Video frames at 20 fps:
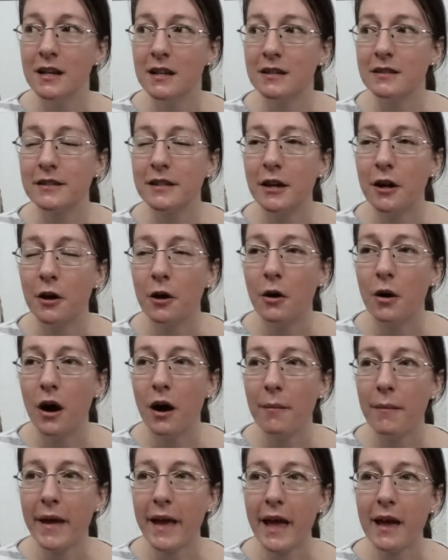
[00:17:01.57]
So
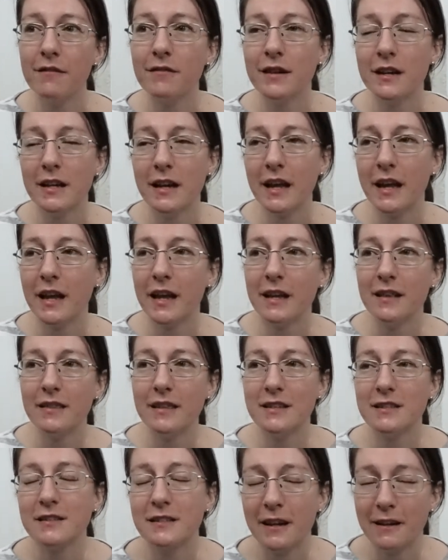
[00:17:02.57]
on my everyday
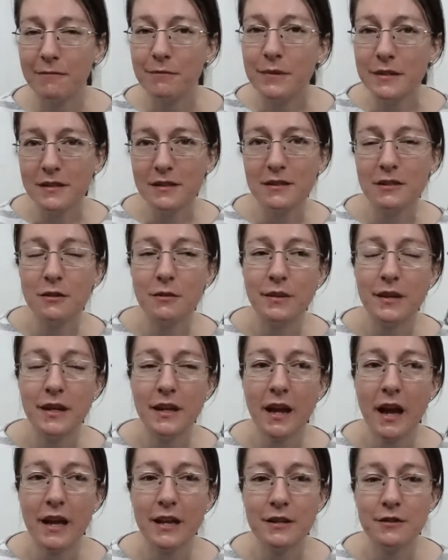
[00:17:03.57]
things that I've been sewing,
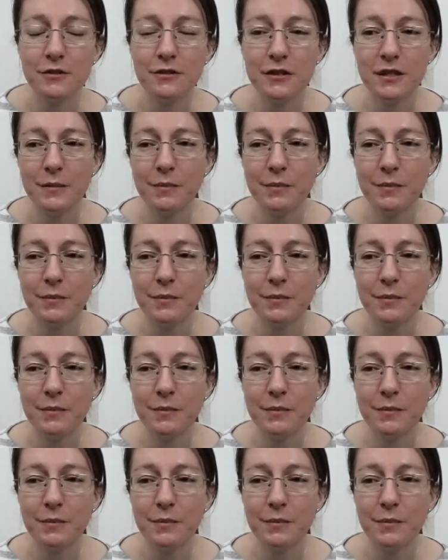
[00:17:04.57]
I usually